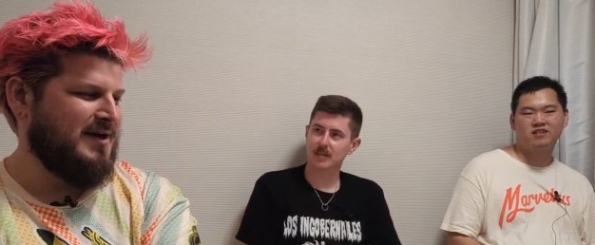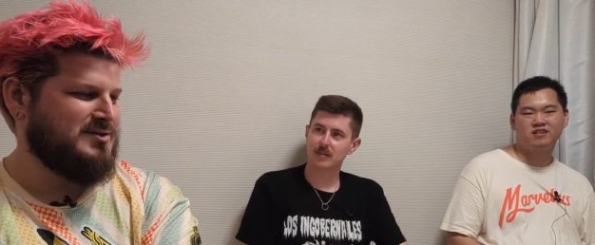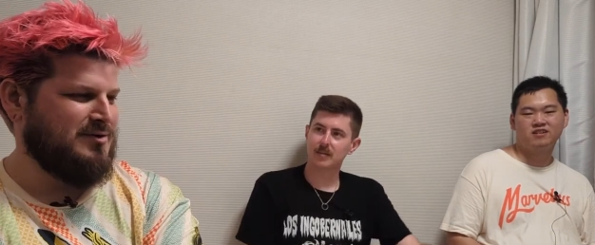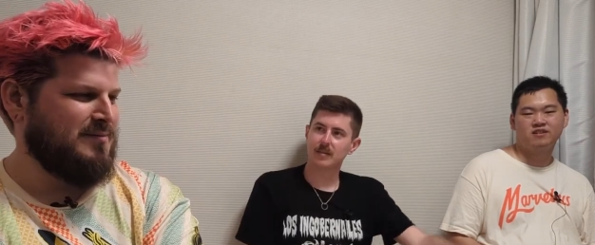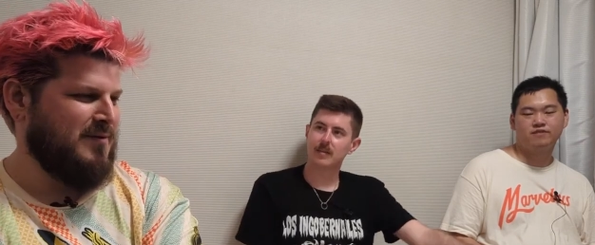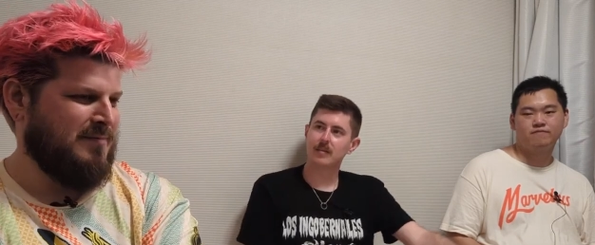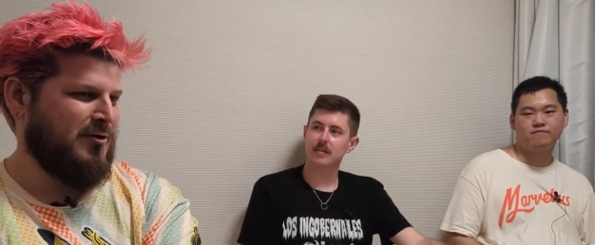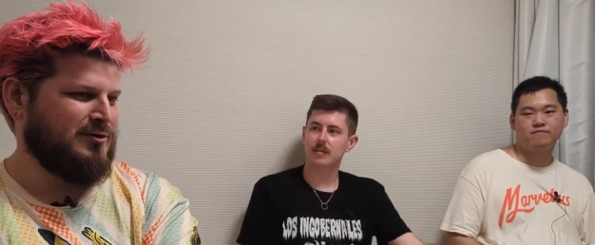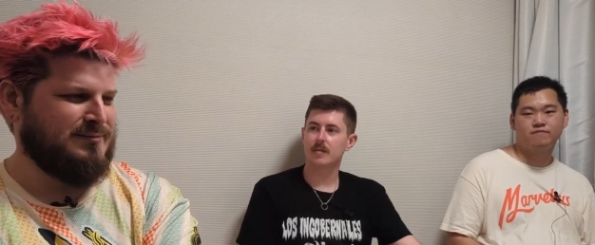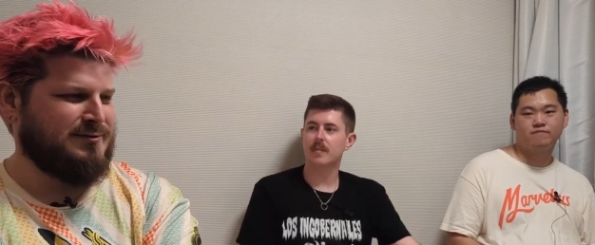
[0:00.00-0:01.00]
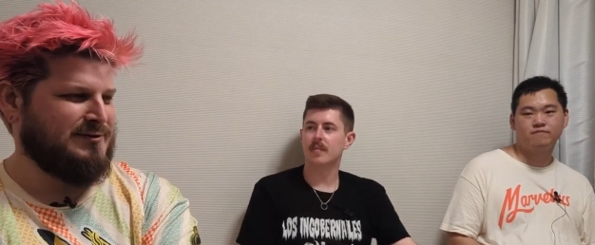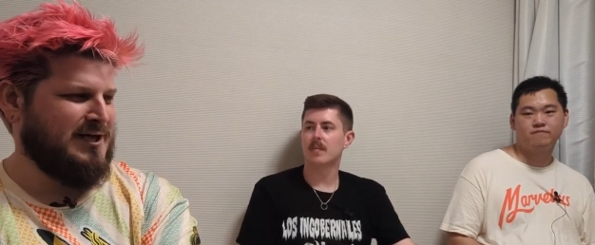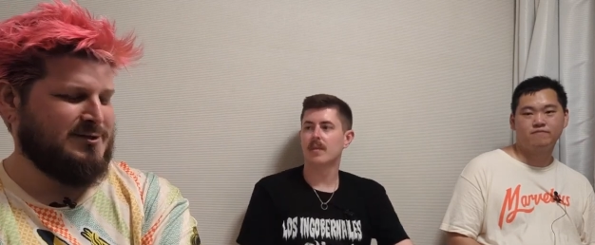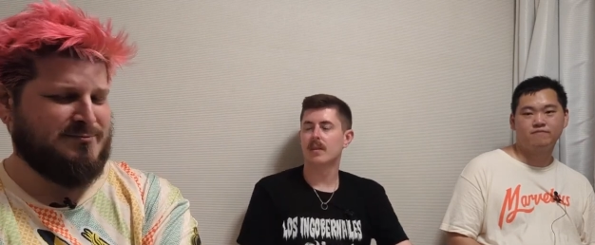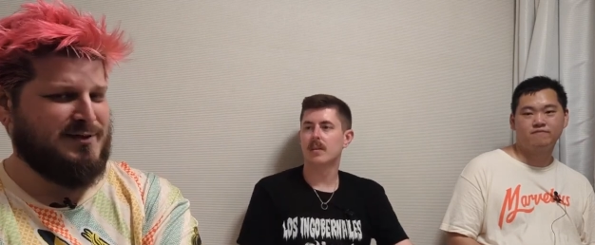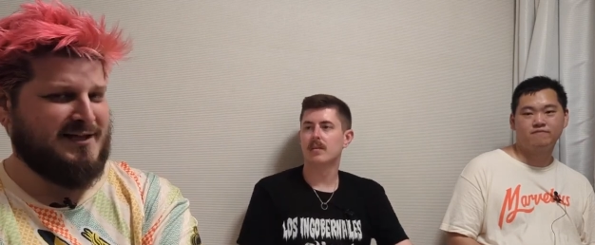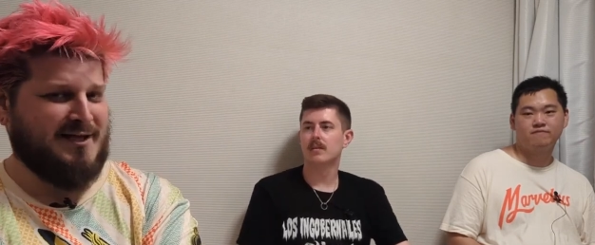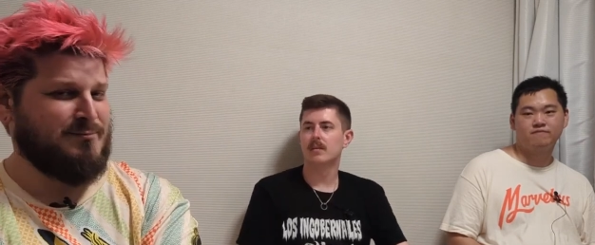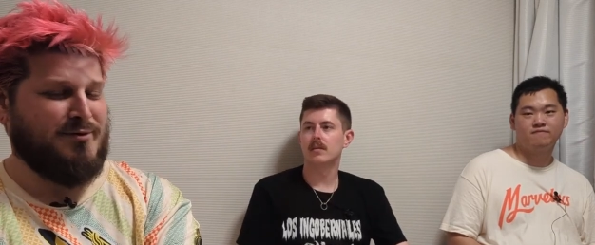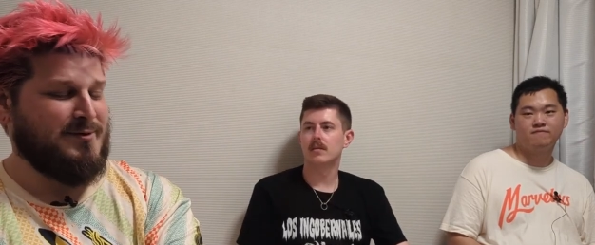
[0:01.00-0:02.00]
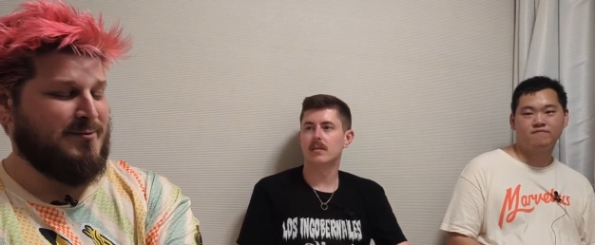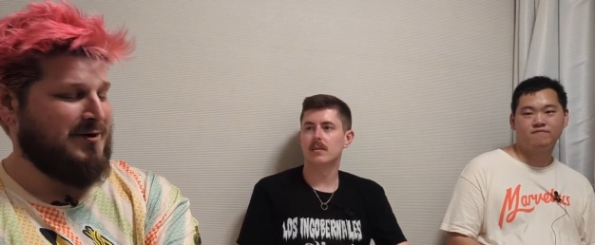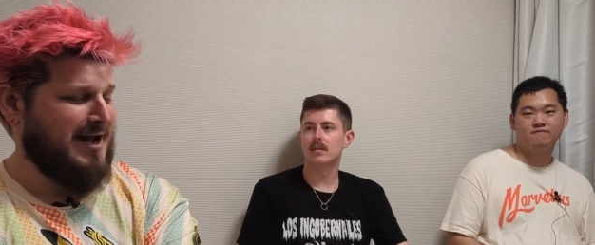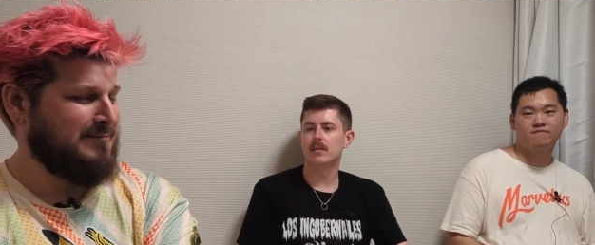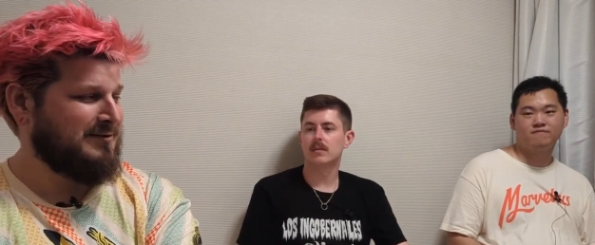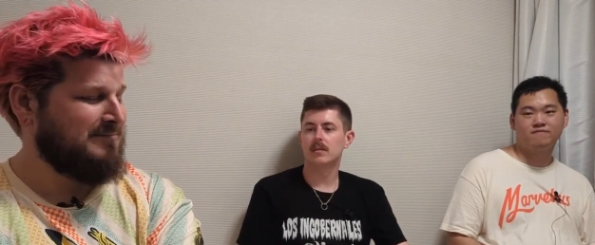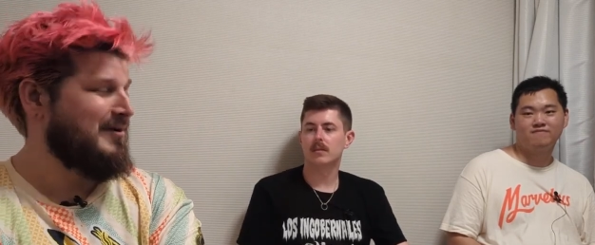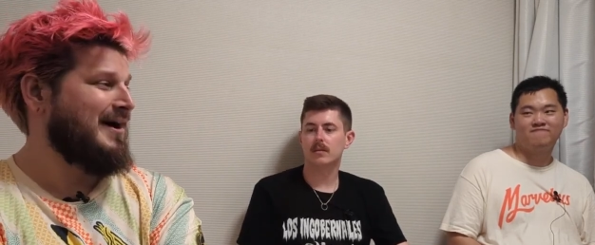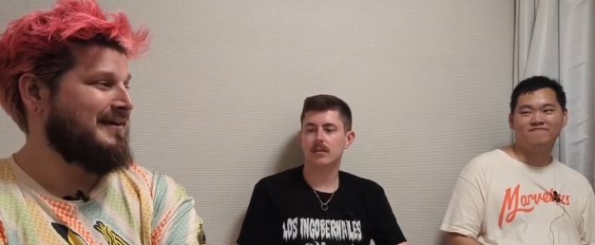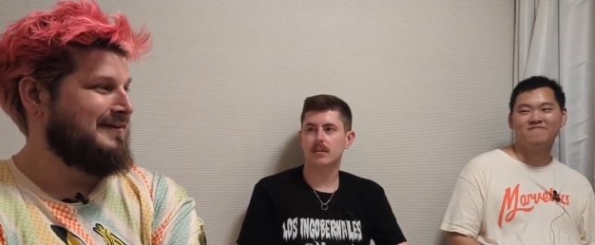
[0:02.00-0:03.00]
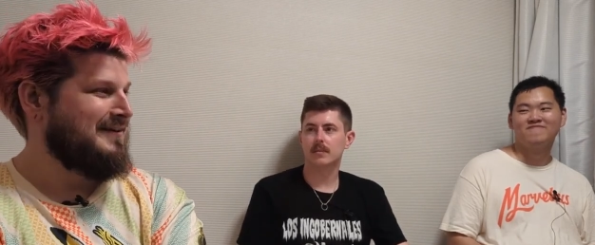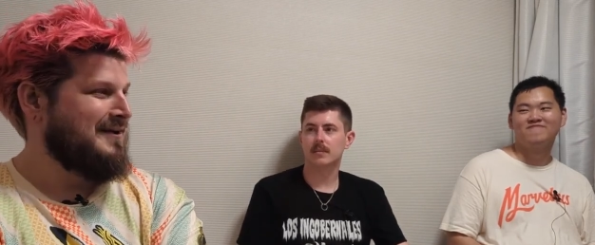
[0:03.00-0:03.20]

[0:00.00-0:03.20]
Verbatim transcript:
Speaker 1: wait till a, a Pokemon podcast is like that. Probably won't happen, but